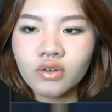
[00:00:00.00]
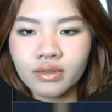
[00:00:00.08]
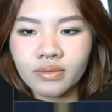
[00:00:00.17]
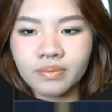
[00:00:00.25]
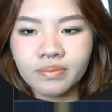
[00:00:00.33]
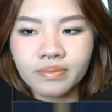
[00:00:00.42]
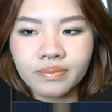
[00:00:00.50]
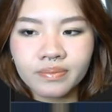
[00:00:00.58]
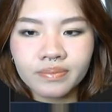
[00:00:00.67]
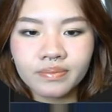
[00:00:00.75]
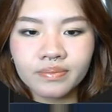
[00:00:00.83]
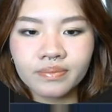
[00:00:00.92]

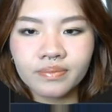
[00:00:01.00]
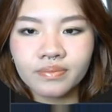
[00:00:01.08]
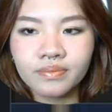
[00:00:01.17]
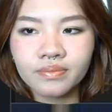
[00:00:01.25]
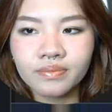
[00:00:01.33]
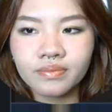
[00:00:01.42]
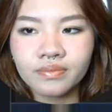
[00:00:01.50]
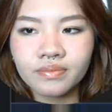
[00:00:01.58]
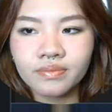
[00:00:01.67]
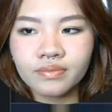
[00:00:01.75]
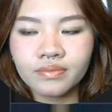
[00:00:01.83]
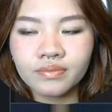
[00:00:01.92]

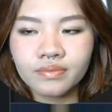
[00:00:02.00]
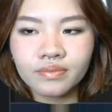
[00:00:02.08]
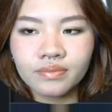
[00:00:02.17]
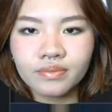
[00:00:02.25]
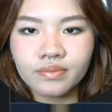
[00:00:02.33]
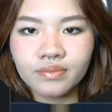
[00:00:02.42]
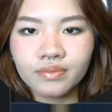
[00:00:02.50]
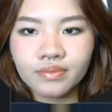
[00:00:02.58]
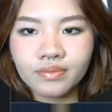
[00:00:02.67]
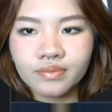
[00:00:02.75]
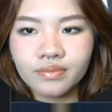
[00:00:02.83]
(no one is talking)